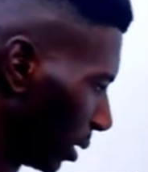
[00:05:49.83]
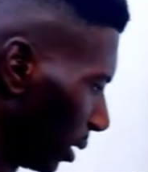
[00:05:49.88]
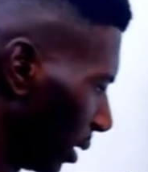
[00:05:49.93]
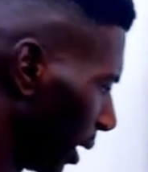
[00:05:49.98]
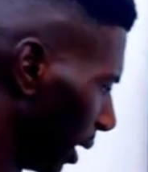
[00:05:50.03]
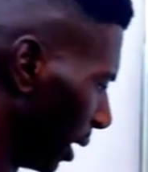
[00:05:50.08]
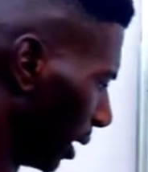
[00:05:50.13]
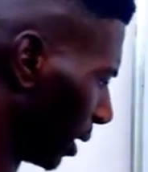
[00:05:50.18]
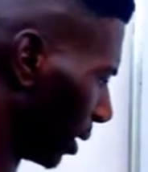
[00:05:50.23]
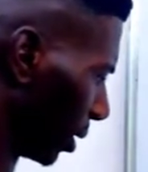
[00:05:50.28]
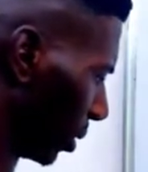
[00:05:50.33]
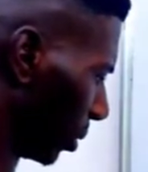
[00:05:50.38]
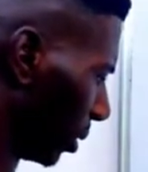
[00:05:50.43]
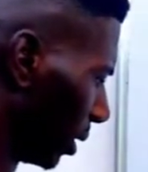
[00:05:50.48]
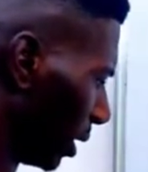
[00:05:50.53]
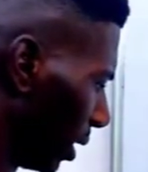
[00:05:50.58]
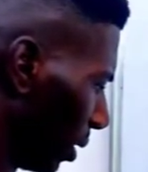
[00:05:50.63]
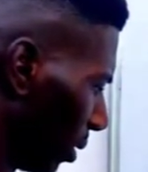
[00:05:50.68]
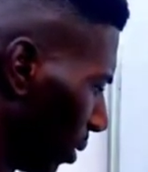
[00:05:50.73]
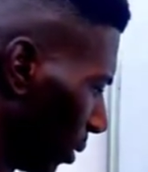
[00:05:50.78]
this to
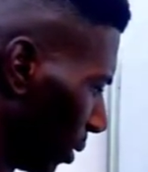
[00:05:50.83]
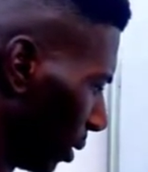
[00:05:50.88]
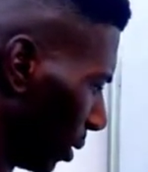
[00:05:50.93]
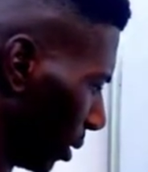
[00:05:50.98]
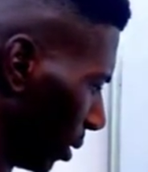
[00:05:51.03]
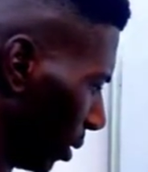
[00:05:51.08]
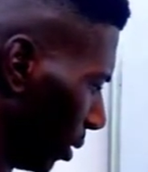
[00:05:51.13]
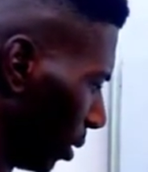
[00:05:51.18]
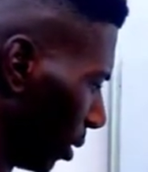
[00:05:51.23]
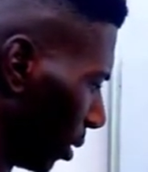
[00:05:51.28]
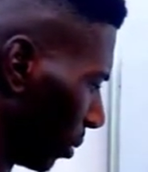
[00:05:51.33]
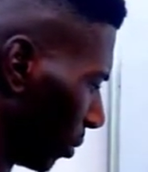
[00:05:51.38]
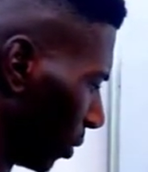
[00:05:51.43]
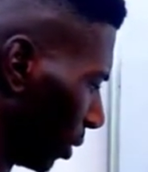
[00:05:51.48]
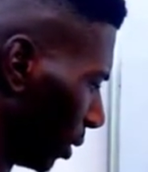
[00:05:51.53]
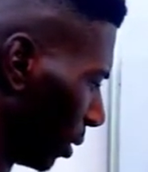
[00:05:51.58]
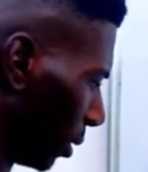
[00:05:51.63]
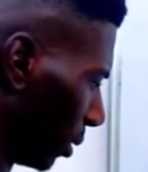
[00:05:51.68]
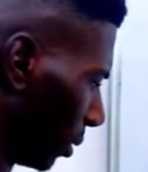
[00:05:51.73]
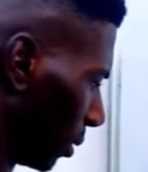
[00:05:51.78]
denote young
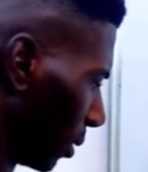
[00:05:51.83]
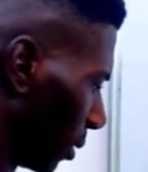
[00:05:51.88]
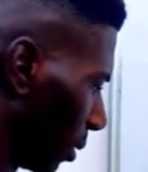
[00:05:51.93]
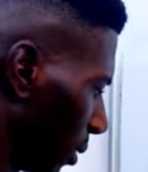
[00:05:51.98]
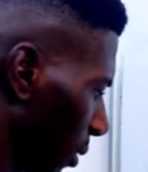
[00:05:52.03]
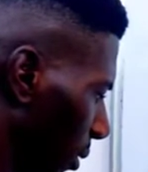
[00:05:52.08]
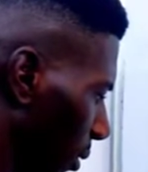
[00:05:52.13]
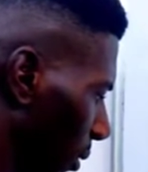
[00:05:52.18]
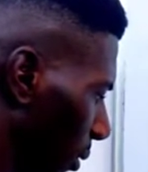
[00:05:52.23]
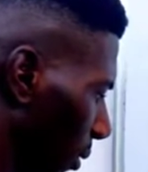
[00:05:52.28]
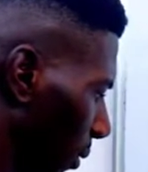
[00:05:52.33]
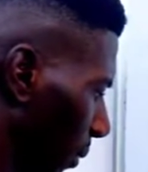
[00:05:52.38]
modulus.